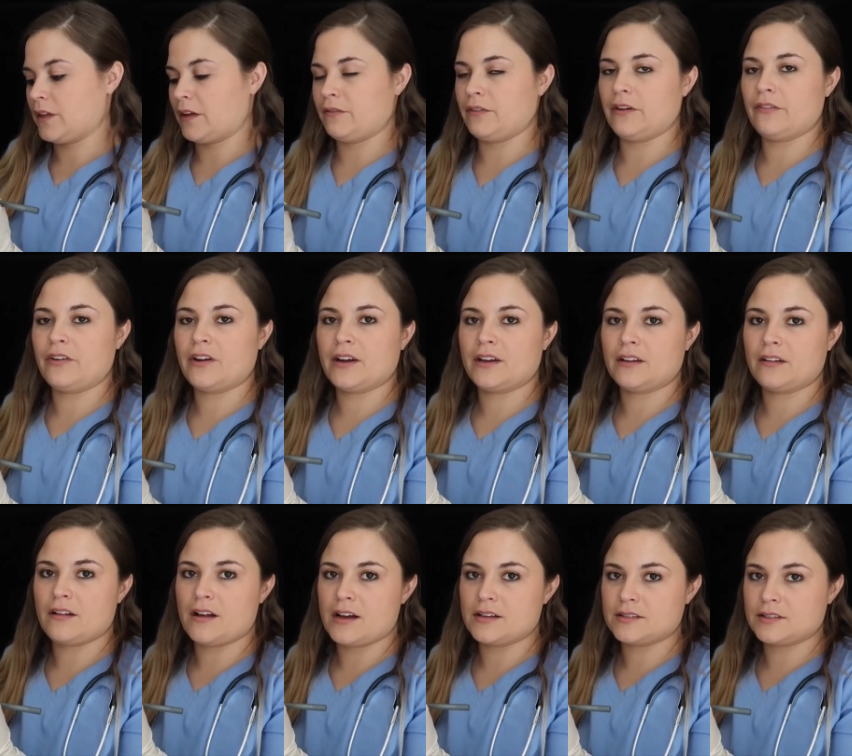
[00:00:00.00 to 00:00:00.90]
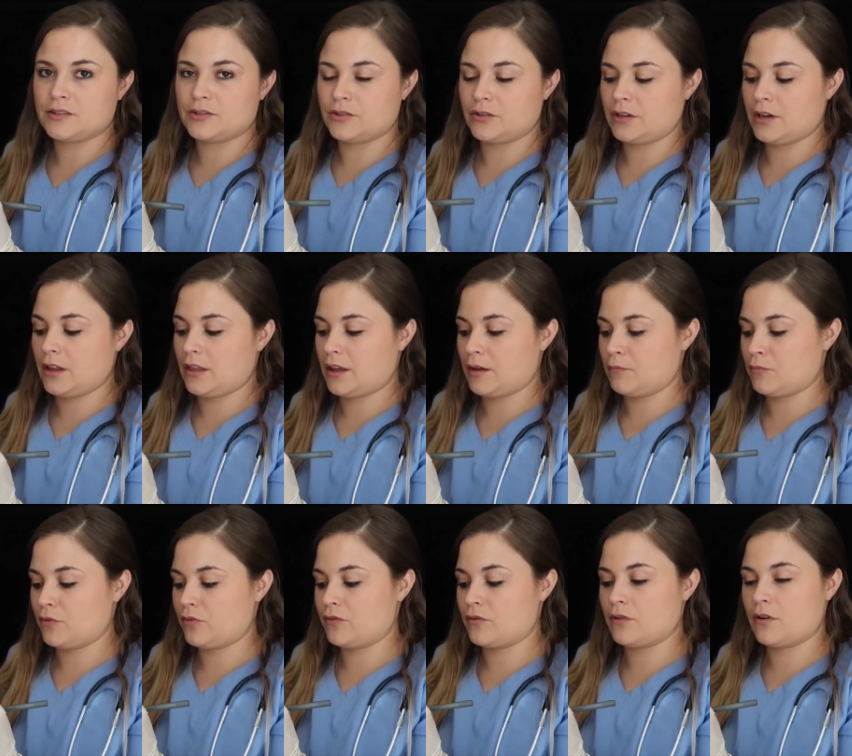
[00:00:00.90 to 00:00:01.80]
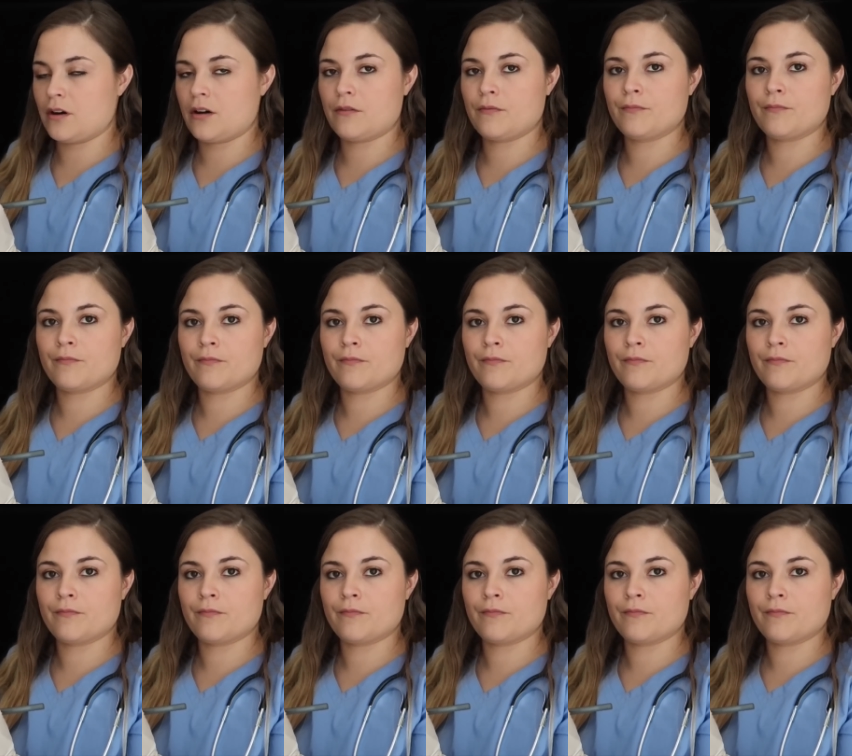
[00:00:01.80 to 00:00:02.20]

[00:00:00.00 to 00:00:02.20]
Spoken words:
Have you ever had glasses or anything before?